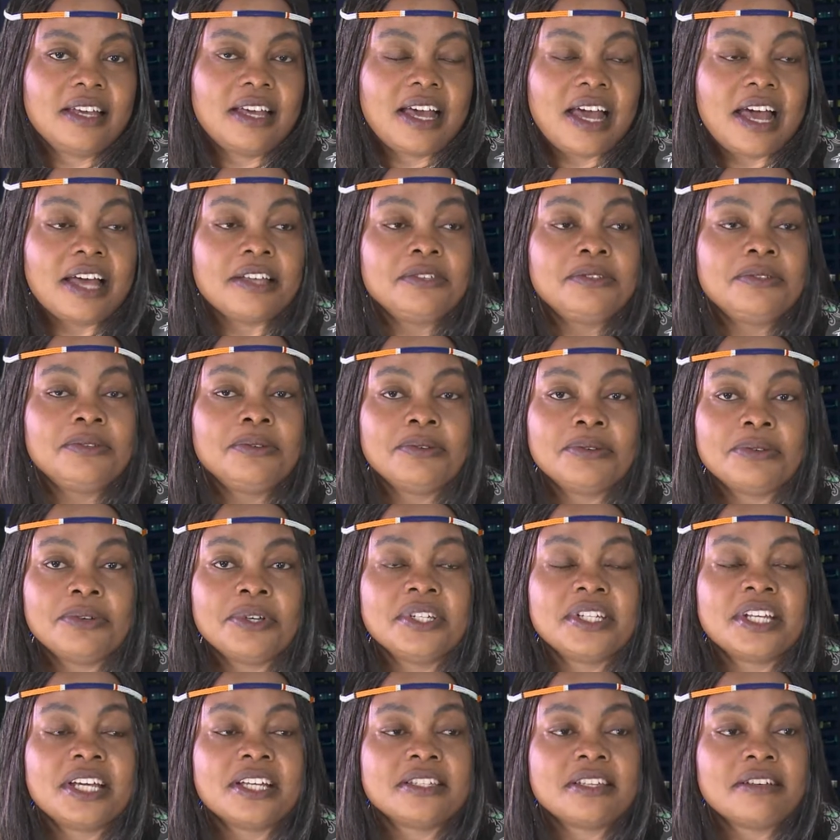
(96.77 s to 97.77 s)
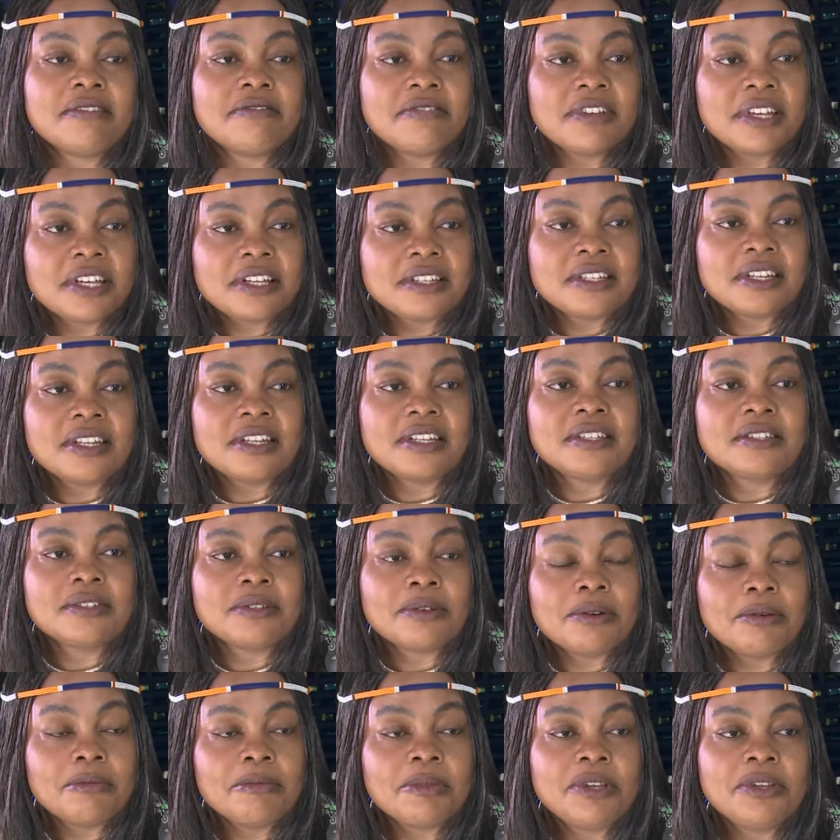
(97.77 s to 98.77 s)
As you know, it has affected
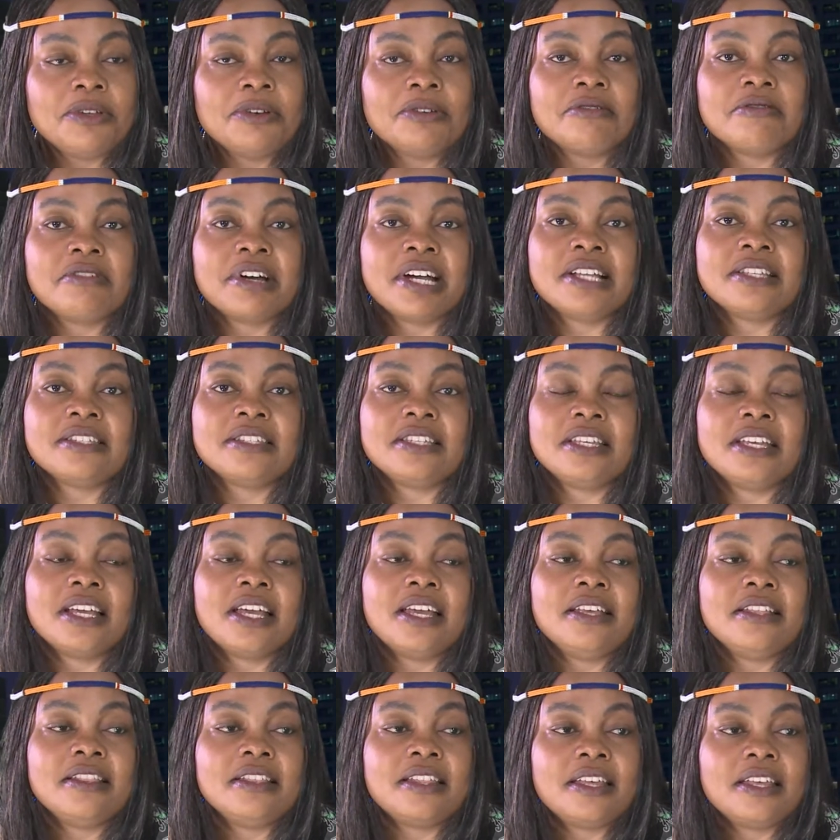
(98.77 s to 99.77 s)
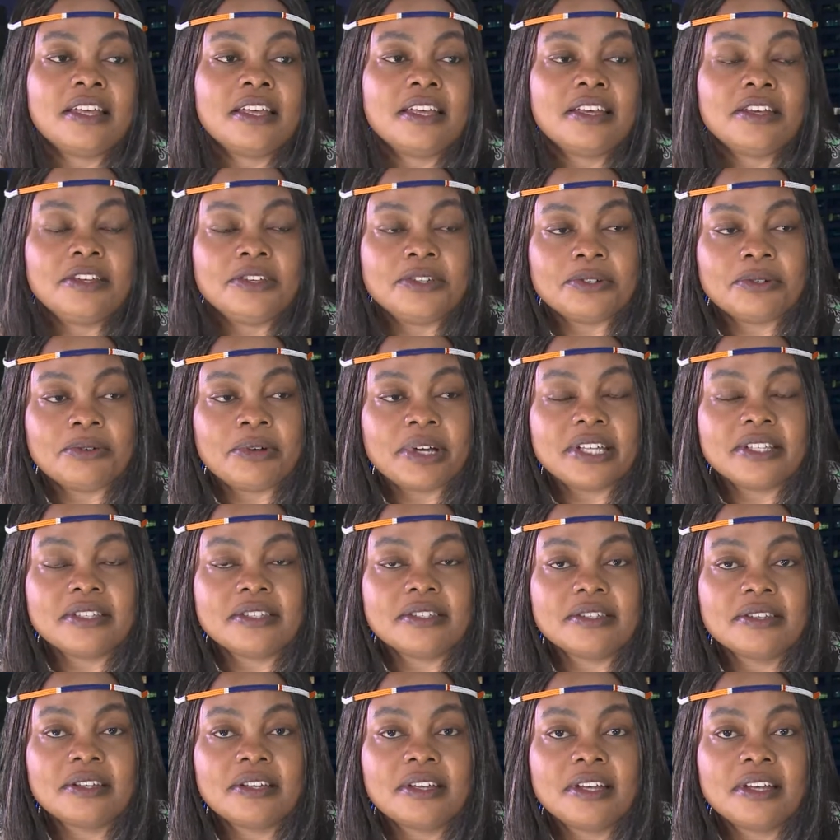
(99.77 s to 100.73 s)
so many of us here in the US,